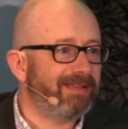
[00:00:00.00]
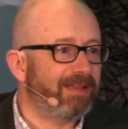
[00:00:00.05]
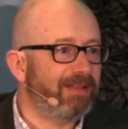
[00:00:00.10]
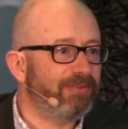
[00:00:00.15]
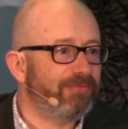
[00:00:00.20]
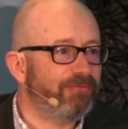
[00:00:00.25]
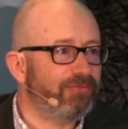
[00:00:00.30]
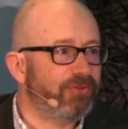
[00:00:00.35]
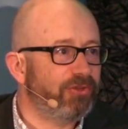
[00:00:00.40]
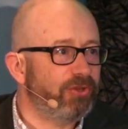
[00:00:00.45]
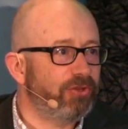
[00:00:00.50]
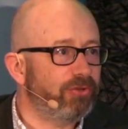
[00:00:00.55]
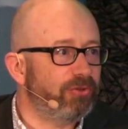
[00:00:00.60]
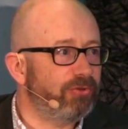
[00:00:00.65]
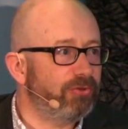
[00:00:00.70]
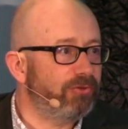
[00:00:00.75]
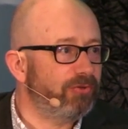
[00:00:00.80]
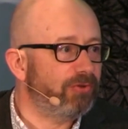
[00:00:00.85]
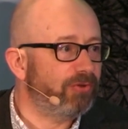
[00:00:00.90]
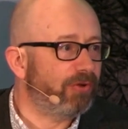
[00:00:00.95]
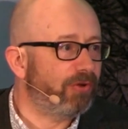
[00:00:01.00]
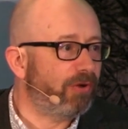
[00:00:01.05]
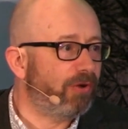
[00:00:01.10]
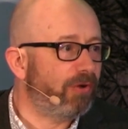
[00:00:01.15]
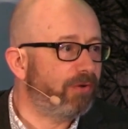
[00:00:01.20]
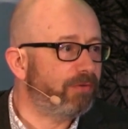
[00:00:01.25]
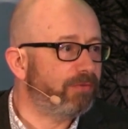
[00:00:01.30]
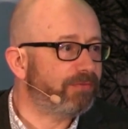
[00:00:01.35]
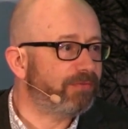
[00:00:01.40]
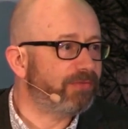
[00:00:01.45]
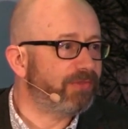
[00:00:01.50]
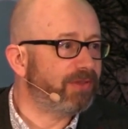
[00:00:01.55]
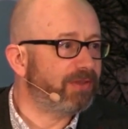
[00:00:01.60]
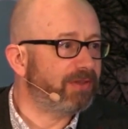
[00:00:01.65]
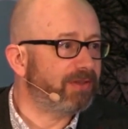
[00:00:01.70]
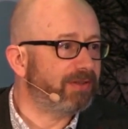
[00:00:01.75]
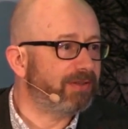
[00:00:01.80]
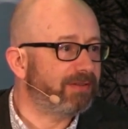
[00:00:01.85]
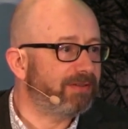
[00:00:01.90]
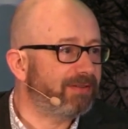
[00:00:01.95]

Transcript: a view of the